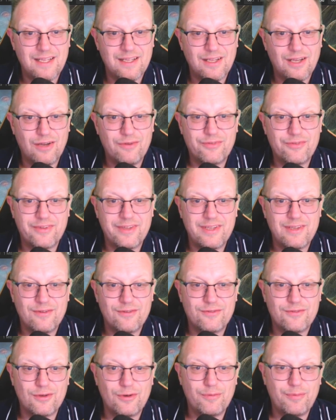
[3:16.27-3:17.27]
Obviously,
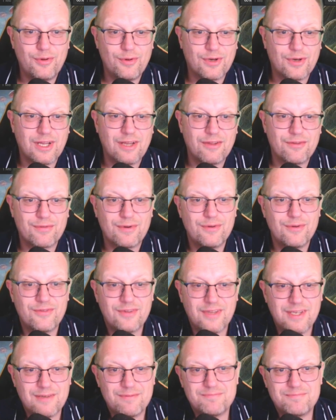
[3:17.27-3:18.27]
Zulaput Cutthroat's
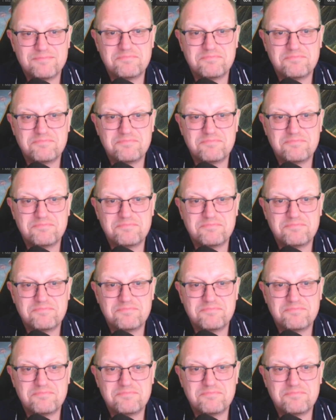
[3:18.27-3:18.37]
in.